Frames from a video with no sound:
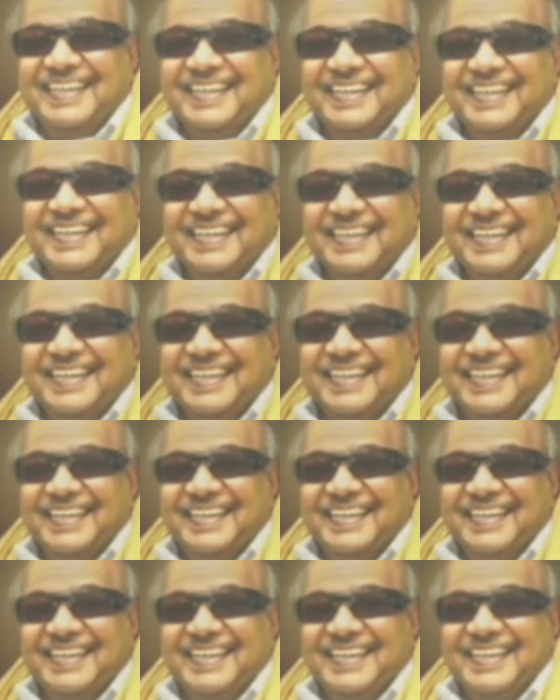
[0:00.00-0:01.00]

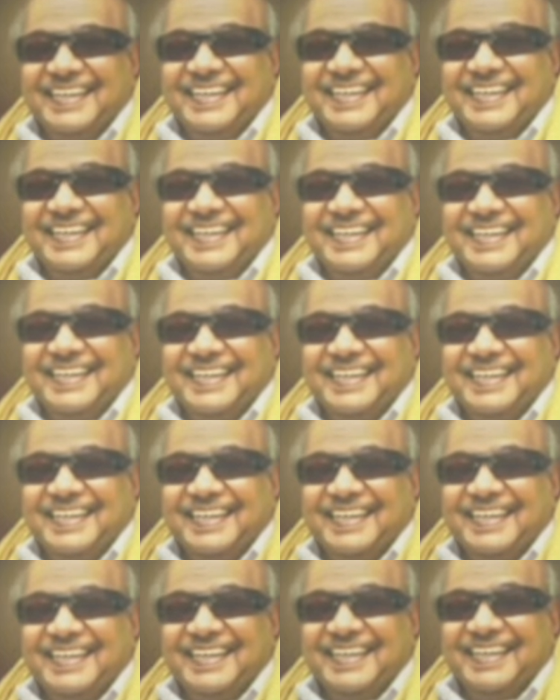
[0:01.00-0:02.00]

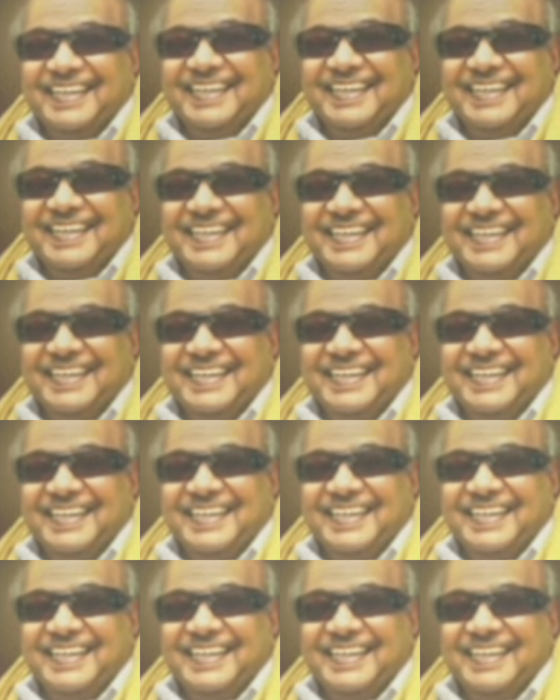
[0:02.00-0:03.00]

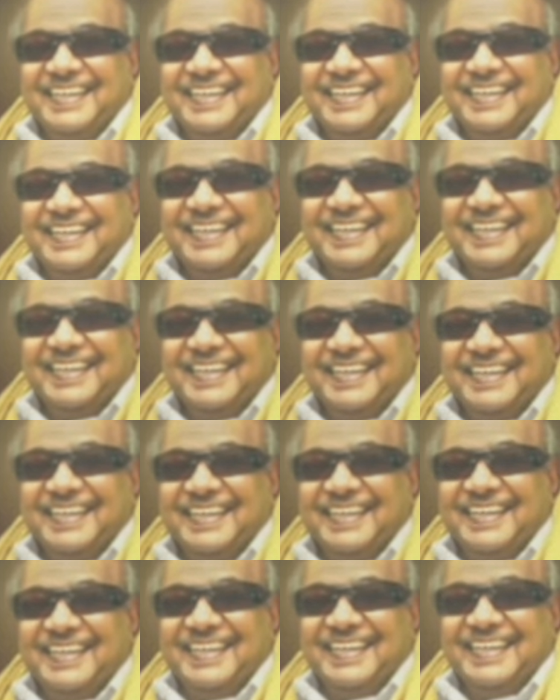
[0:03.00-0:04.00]

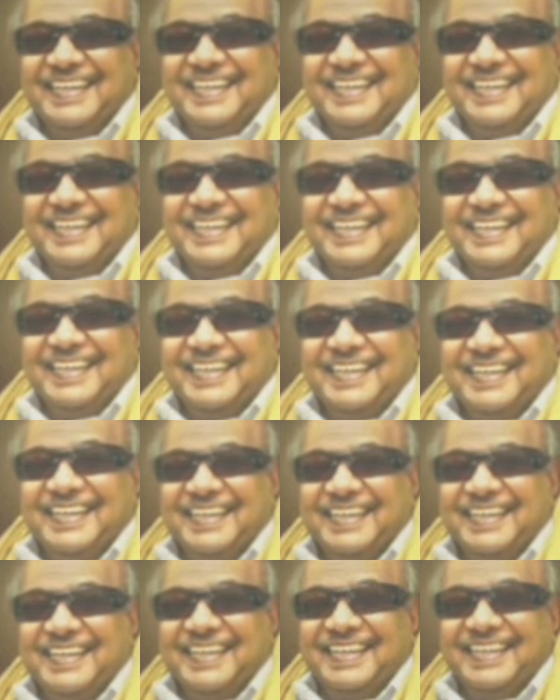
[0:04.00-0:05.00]

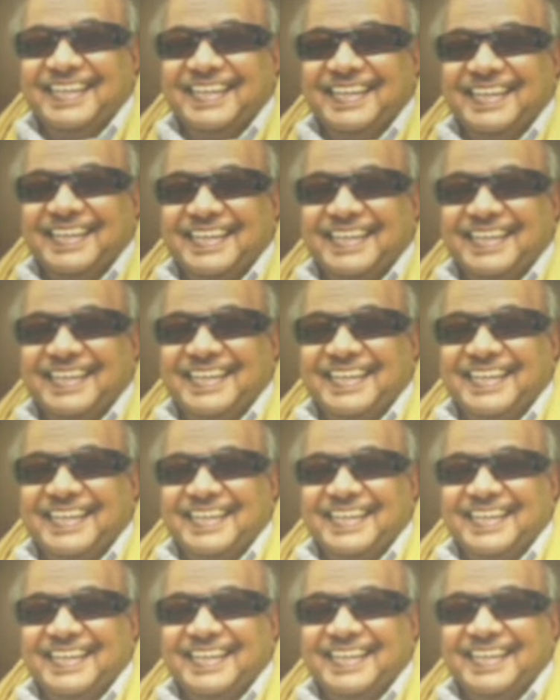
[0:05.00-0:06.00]

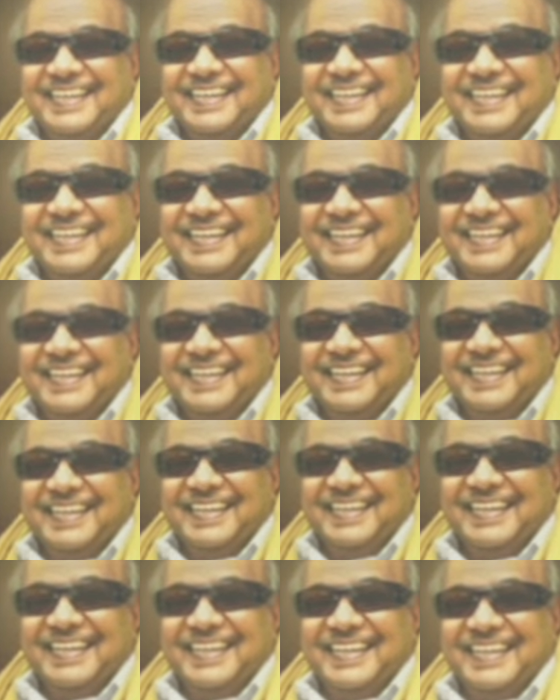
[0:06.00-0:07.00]

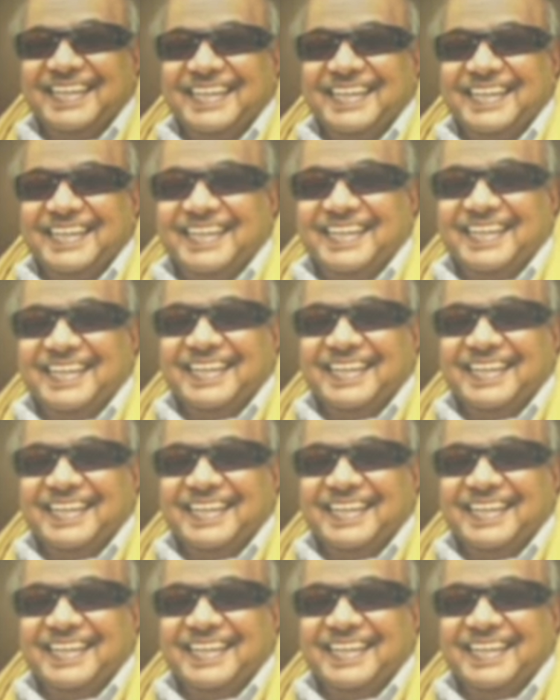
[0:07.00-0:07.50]
This person isn't speaking.